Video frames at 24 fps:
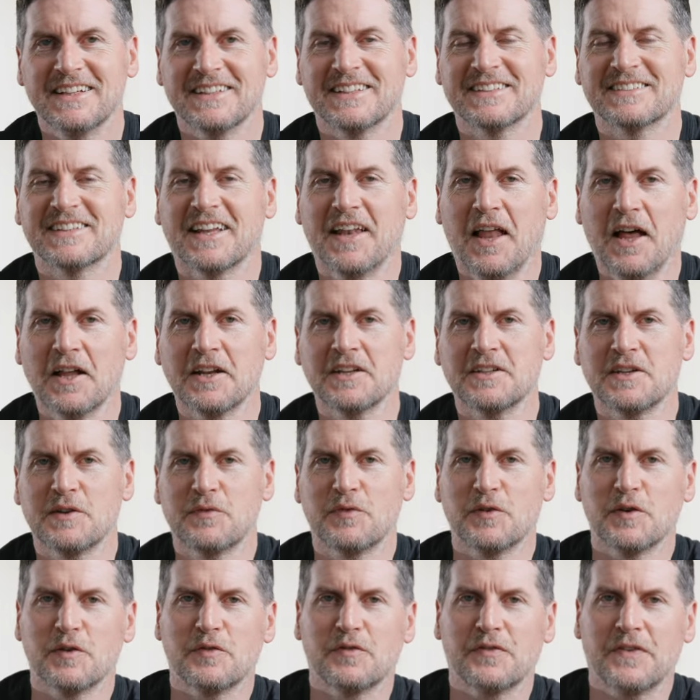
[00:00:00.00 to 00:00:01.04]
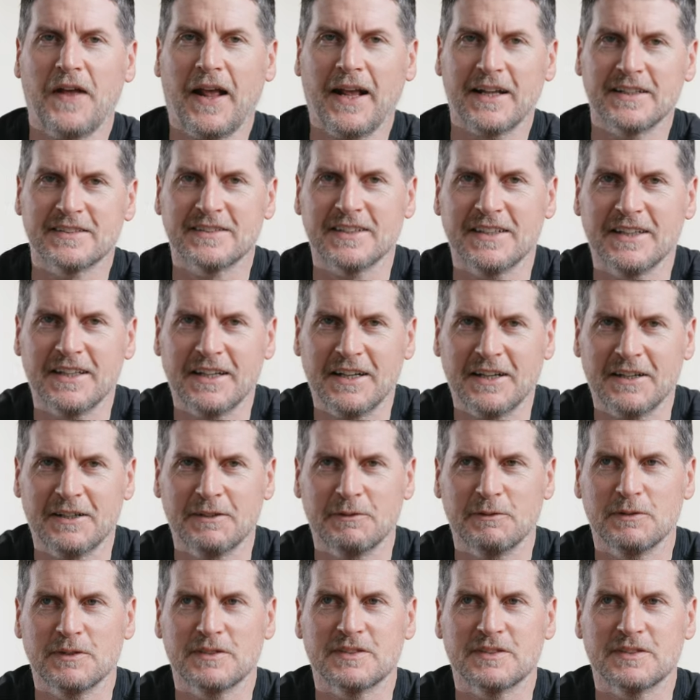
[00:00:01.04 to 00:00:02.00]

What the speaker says: There's a lot of different effects in there.